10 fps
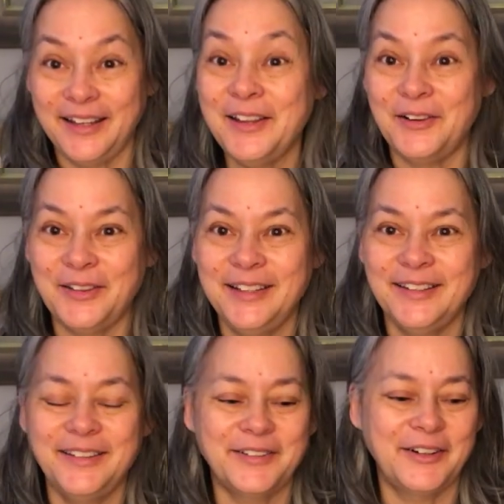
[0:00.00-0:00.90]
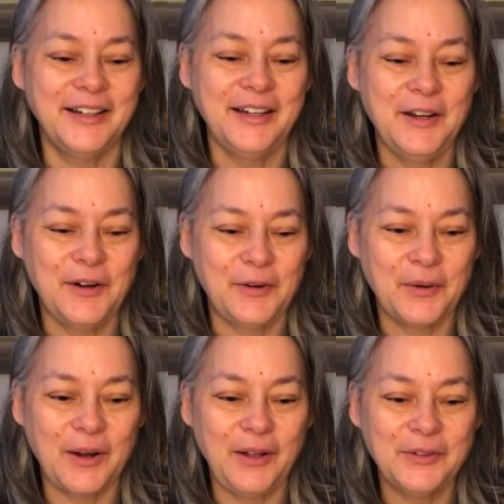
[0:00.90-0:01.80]
you know, this is,
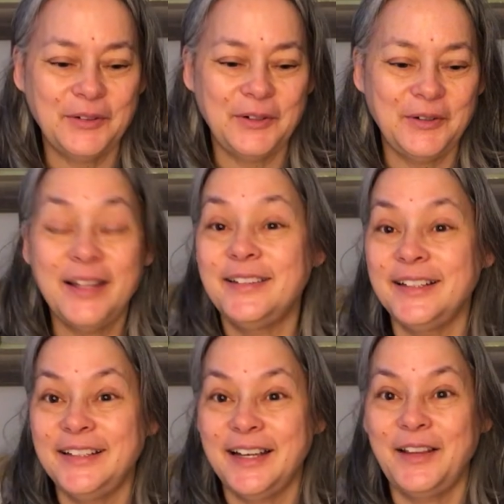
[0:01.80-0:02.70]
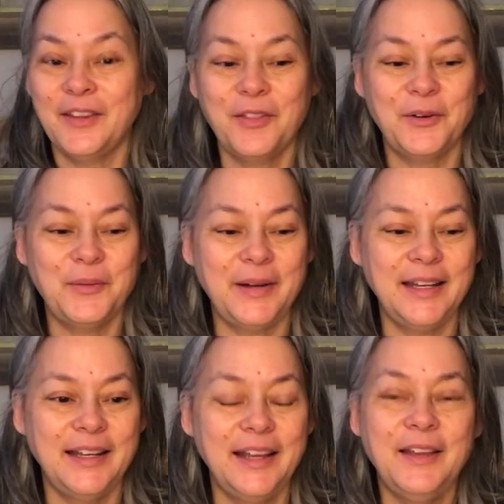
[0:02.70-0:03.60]
or also Azealia on the third one.